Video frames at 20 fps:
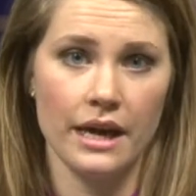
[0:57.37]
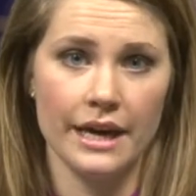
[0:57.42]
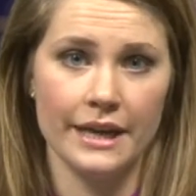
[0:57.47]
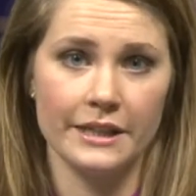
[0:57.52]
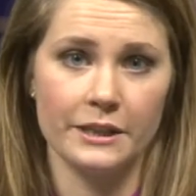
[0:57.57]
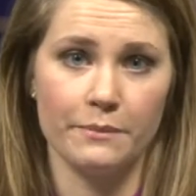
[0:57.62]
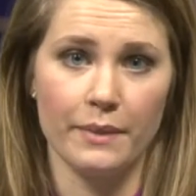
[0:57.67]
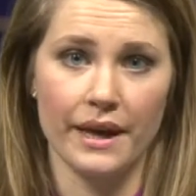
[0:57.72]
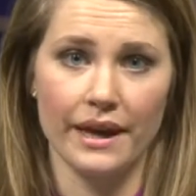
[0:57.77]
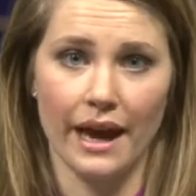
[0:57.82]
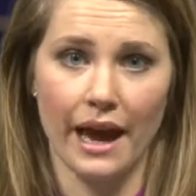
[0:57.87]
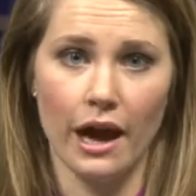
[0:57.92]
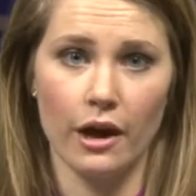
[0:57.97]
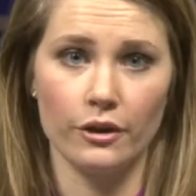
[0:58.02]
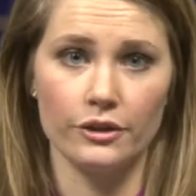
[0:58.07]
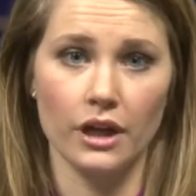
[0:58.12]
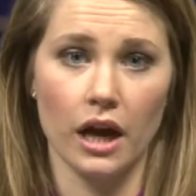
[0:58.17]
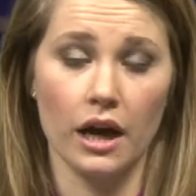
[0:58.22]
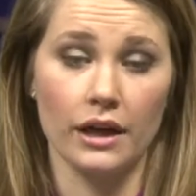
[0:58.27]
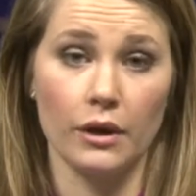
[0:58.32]
He's being
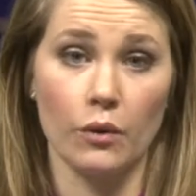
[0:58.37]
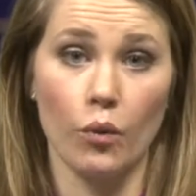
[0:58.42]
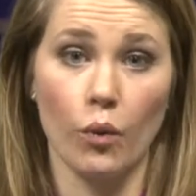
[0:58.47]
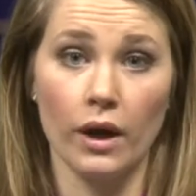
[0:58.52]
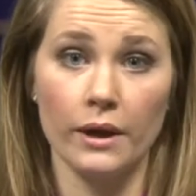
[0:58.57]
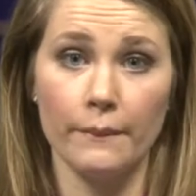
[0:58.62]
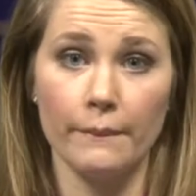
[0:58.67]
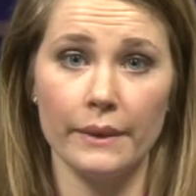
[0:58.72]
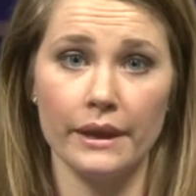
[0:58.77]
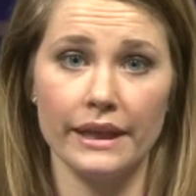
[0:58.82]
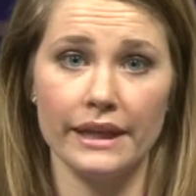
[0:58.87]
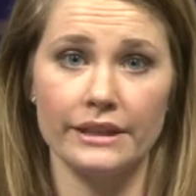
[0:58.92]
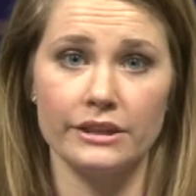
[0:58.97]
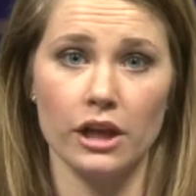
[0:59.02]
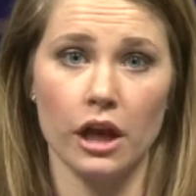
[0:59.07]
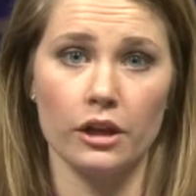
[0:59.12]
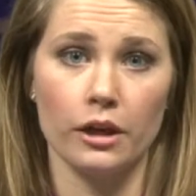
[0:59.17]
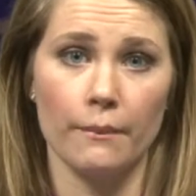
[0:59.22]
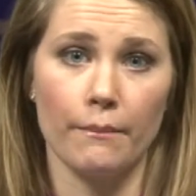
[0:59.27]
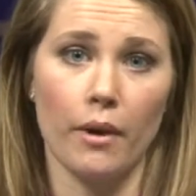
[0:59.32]
held on a $1 million
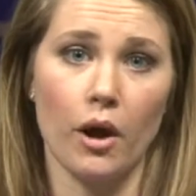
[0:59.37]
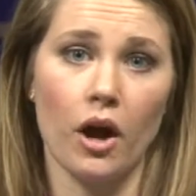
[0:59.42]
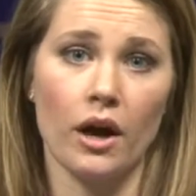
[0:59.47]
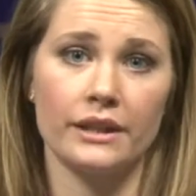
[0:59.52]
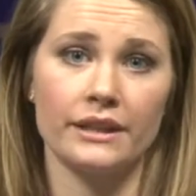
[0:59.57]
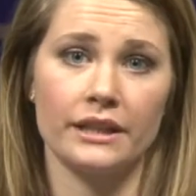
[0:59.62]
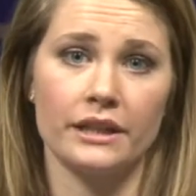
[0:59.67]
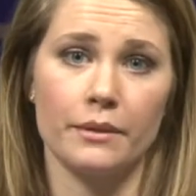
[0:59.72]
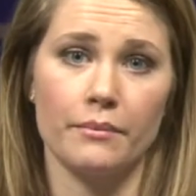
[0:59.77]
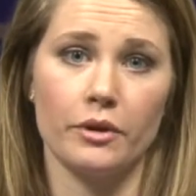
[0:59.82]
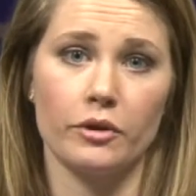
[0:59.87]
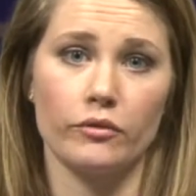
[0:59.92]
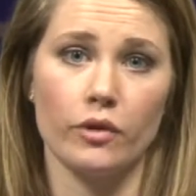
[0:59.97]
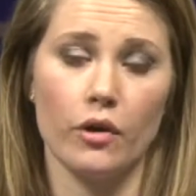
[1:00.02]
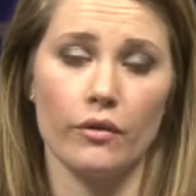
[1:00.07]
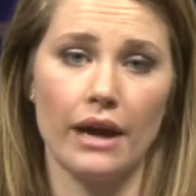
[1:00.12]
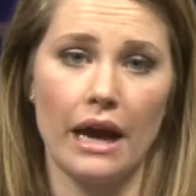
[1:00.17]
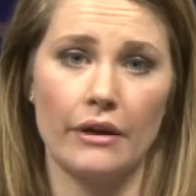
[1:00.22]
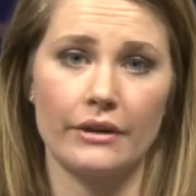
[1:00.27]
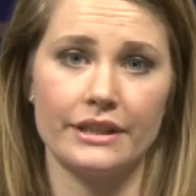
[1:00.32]
bond at the
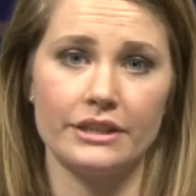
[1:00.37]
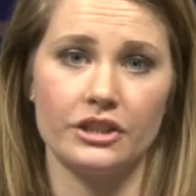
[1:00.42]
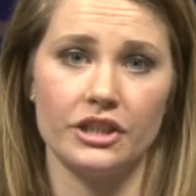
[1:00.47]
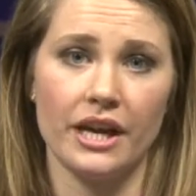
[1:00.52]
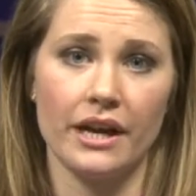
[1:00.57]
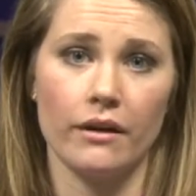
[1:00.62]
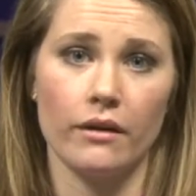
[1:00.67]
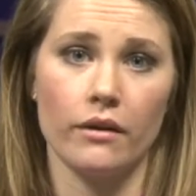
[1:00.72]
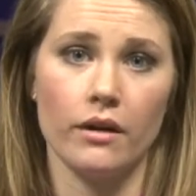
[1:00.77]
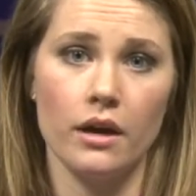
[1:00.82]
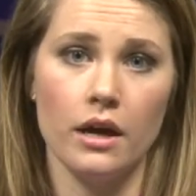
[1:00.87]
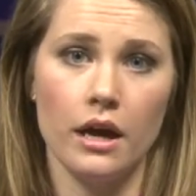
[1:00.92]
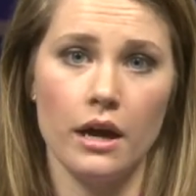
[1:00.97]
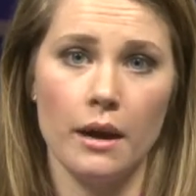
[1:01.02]
Monroe County Jail.